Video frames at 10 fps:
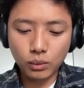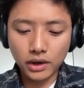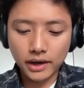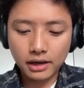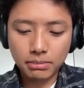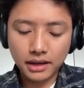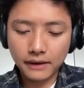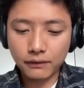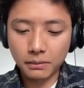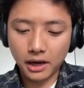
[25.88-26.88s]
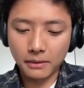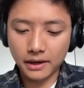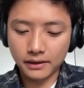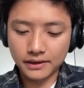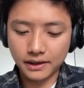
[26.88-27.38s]
when I applied for
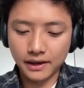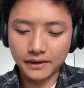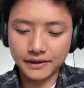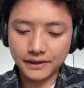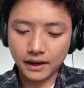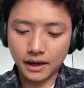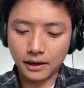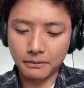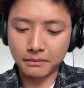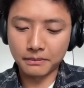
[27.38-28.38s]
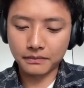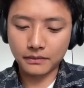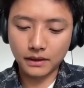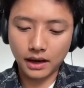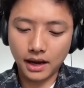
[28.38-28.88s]
biomedical science,
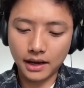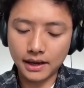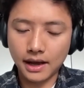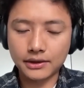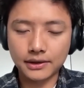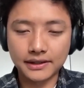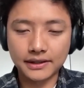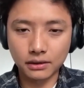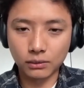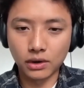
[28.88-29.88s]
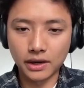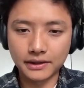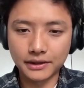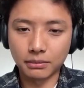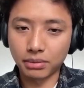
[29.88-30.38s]
I actually still
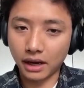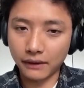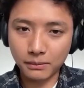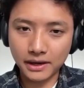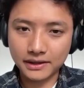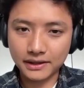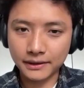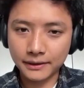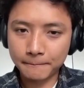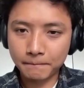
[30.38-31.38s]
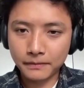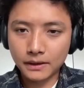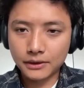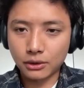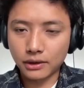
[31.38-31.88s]
wanted to apply for medicine.
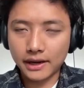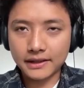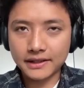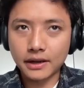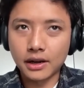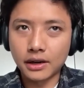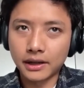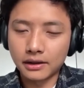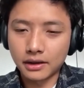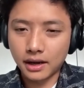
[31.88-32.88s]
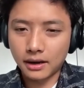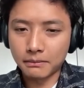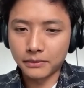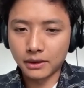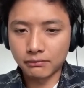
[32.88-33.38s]
So like I said earlier,
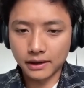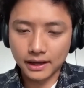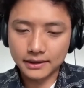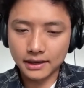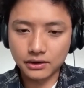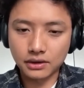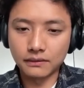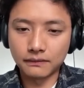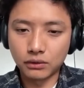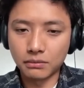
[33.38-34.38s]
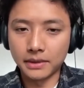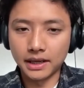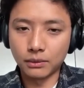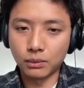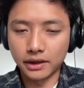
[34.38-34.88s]
the realization for
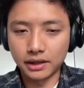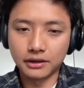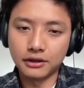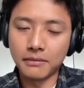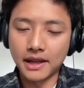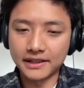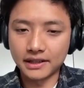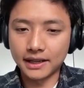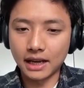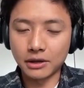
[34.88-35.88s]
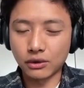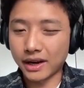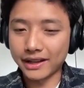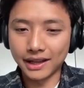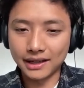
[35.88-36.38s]
me wanting to do medicine came in
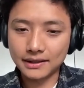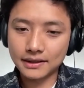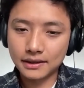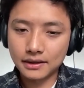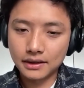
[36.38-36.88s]
quite late.